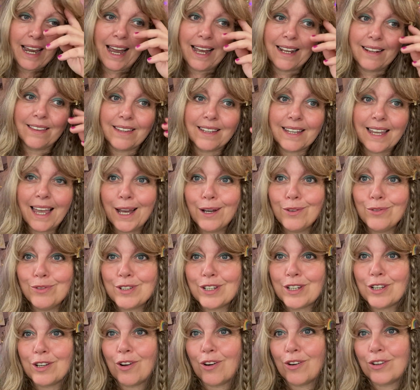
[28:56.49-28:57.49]
and the
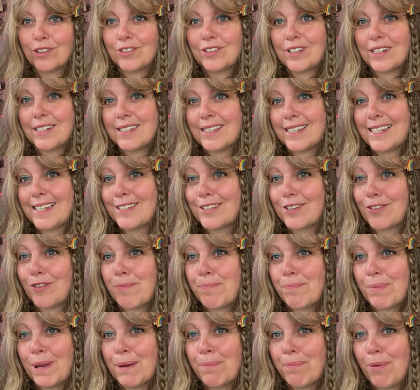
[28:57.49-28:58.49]
Celtic goddesses are a
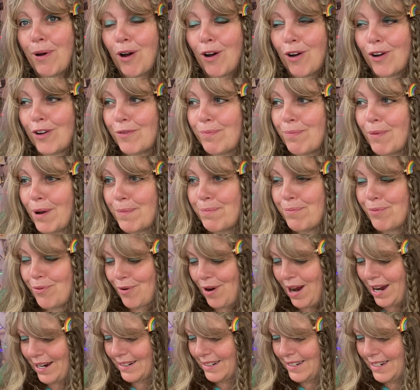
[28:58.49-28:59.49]
big part of my
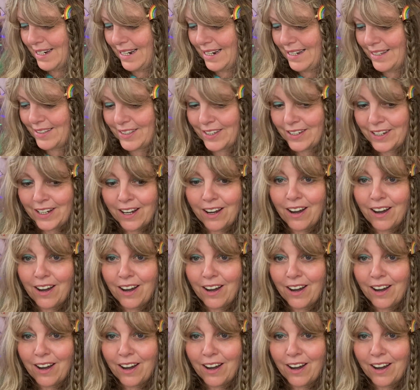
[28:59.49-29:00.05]
practice.